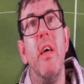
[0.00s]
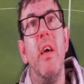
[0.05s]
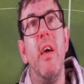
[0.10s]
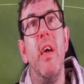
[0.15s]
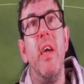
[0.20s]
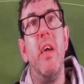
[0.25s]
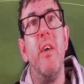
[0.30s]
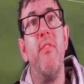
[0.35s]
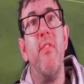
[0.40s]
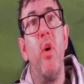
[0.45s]

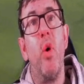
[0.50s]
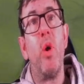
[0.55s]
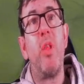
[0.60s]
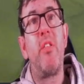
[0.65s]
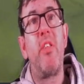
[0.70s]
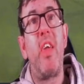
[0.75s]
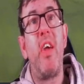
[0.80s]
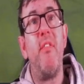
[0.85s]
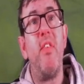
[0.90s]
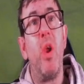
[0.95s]
He
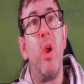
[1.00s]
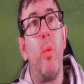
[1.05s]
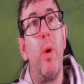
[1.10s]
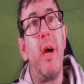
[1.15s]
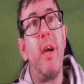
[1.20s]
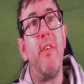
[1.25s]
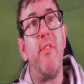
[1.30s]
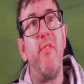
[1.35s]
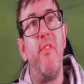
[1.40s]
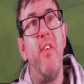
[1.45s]
avoids giving
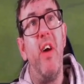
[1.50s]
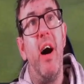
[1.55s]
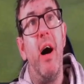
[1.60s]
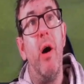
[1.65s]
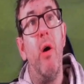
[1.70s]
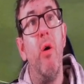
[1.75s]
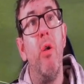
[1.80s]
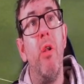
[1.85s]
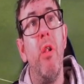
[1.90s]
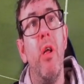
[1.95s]
away a
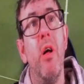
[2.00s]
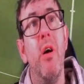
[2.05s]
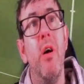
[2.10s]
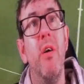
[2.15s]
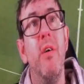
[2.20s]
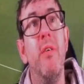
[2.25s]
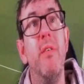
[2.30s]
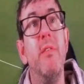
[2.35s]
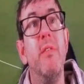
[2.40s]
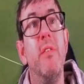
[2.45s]
foul.
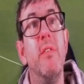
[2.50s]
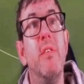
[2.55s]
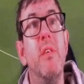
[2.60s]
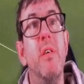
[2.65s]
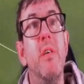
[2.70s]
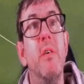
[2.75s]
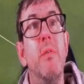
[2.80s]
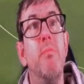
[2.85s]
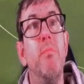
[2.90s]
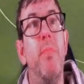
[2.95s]

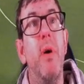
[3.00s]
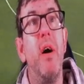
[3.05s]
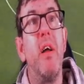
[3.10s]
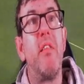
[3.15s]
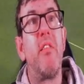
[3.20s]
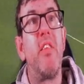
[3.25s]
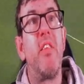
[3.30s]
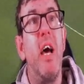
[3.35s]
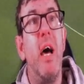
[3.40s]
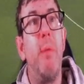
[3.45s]

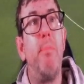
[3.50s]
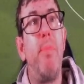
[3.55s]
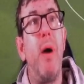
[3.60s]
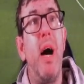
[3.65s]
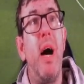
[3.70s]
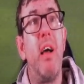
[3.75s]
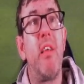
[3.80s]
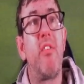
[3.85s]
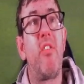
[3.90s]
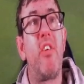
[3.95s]
But
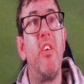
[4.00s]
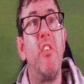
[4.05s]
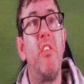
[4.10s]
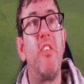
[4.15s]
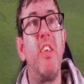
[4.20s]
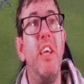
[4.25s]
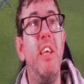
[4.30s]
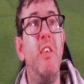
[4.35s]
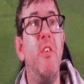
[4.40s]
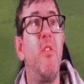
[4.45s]
Paz
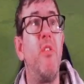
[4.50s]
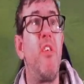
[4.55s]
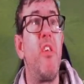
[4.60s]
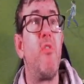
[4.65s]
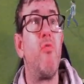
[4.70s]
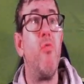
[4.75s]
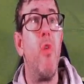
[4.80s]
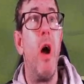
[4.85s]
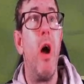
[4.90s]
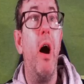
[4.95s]
continues
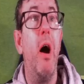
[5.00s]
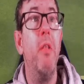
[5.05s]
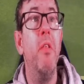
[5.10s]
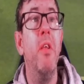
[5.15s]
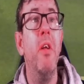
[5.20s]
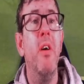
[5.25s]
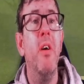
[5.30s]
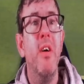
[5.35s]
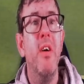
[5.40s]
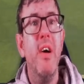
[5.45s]
his
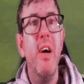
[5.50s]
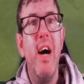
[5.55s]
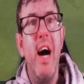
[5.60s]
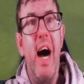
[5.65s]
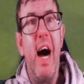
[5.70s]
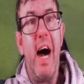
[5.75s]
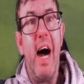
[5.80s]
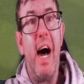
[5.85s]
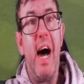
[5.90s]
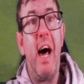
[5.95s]
run,
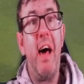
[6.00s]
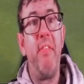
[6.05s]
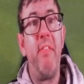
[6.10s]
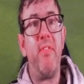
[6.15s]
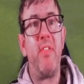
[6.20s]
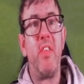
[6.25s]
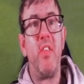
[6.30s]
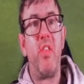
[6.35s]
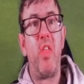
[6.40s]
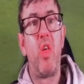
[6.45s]

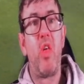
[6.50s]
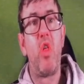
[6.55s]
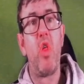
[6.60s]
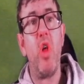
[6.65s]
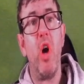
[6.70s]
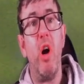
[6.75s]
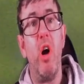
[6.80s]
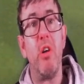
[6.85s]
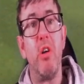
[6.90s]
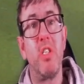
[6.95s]
and the
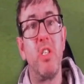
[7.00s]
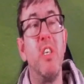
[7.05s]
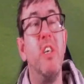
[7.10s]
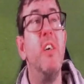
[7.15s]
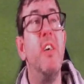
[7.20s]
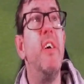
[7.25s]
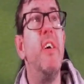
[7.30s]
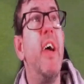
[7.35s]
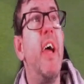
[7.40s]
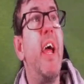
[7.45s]
shot
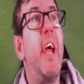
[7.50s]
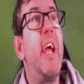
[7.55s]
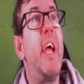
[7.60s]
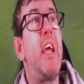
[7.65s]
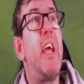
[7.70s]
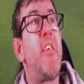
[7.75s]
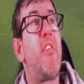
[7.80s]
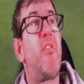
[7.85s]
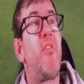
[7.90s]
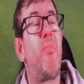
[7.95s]

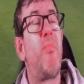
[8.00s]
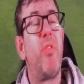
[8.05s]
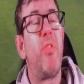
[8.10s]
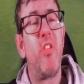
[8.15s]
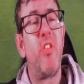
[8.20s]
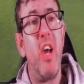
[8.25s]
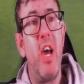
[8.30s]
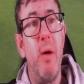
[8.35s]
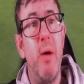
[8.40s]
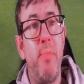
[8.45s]
is
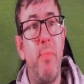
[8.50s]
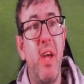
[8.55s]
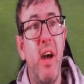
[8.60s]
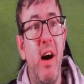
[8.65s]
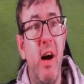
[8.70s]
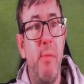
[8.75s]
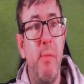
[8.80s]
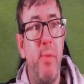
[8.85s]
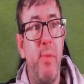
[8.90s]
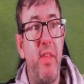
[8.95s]
turned
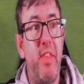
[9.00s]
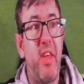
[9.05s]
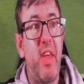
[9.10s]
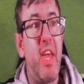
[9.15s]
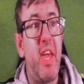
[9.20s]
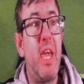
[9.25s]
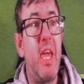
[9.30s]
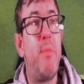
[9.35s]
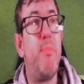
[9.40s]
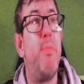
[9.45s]
behind by the
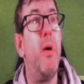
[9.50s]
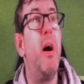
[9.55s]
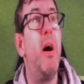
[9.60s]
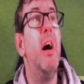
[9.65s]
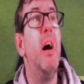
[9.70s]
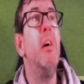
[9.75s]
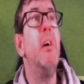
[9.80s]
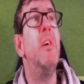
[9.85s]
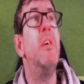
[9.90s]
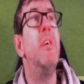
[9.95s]
keeper.